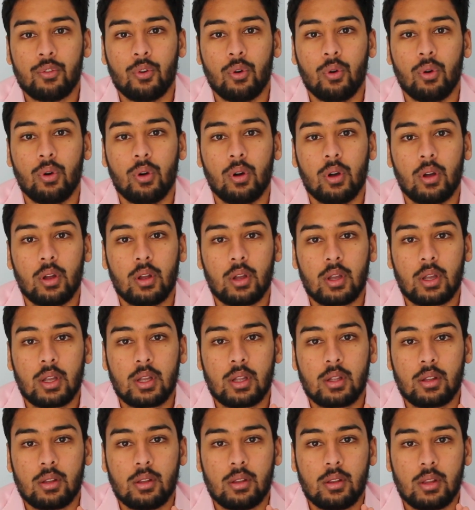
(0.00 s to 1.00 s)

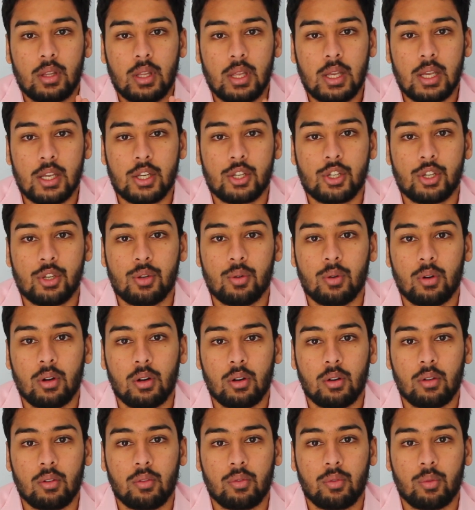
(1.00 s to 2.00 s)
For the
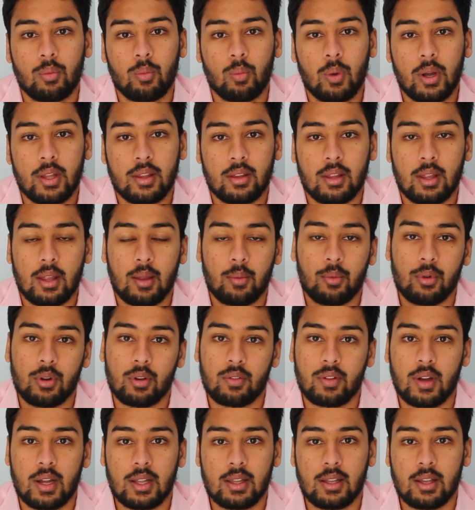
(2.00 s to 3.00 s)
issue of whether they
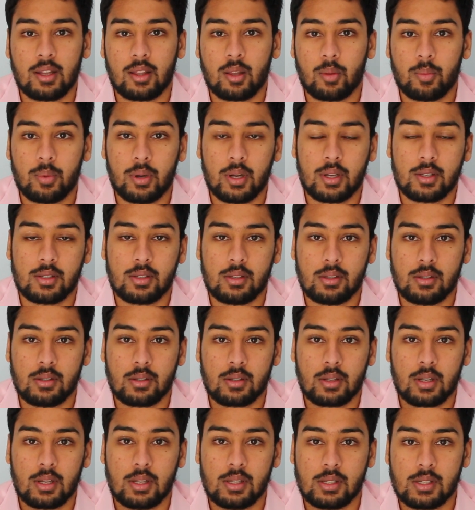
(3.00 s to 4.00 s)
would have had the other
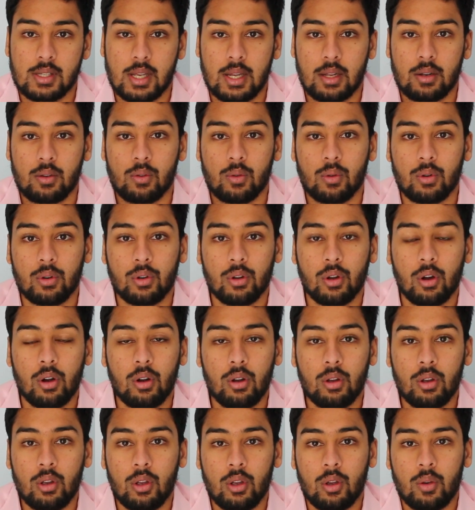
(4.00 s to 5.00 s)
person's consent or
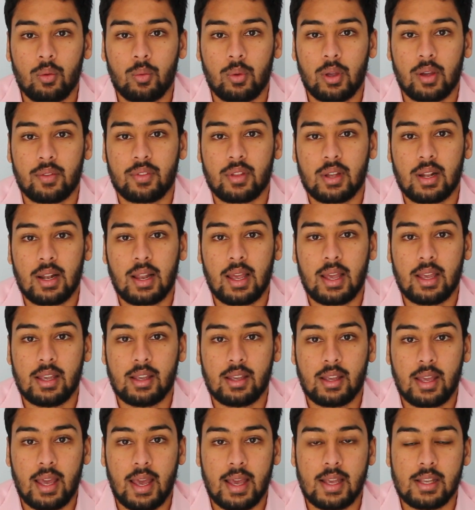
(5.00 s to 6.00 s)
not, we have the
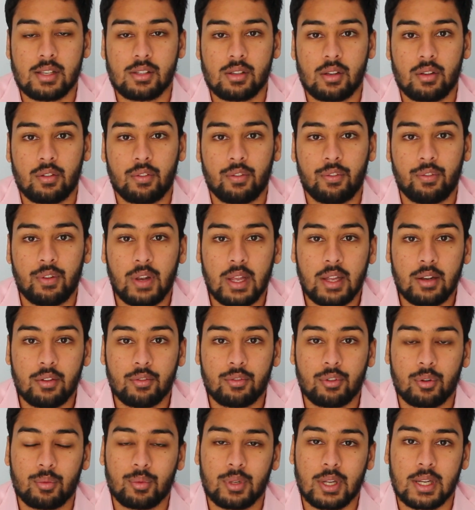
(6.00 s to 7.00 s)
case of
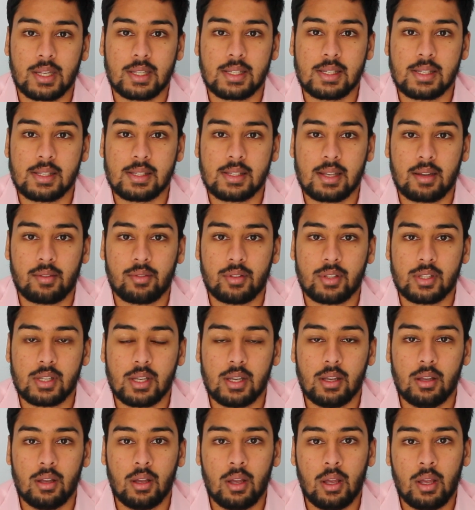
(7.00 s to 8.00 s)
Flynn from
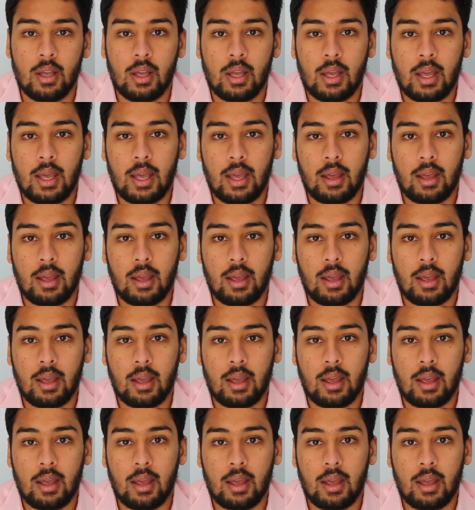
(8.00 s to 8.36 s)
1970.